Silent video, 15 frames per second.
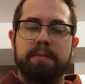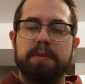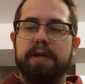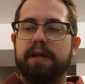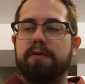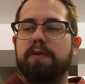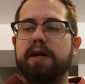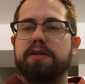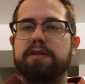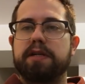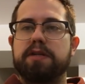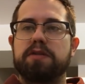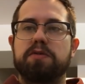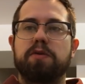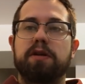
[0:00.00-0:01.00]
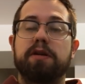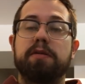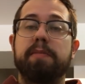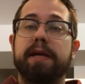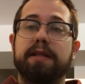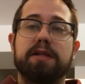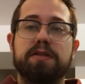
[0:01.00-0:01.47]
But anyways, I just wanted
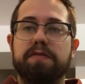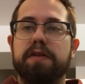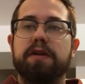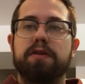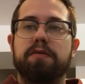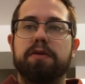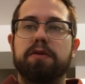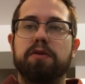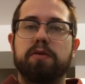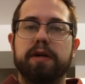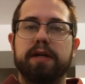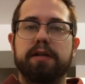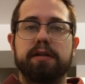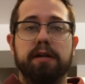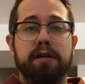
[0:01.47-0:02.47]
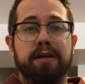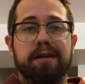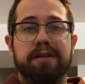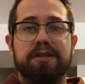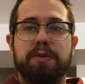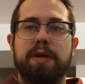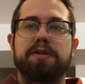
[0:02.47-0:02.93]
to make this video real quick
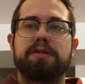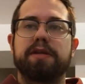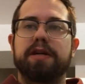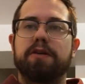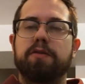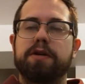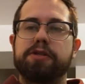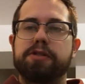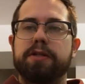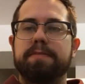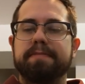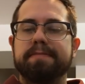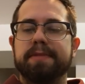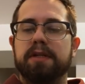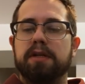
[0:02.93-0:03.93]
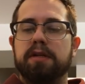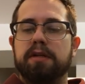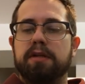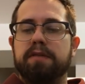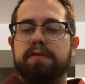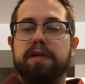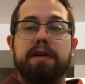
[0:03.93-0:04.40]
to answer that question. If
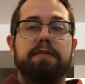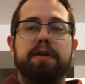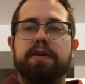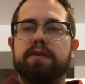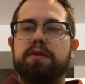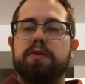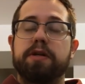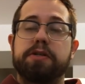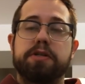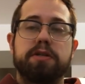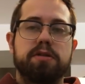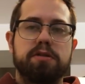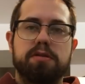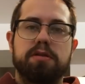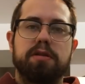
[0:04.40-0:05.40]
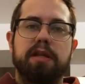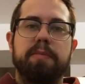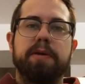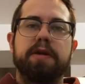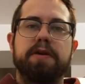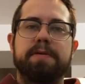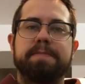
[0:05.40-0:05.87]
you have any other questions,
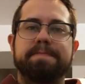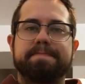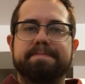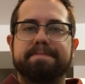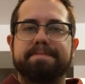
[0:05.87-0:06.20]
let me know.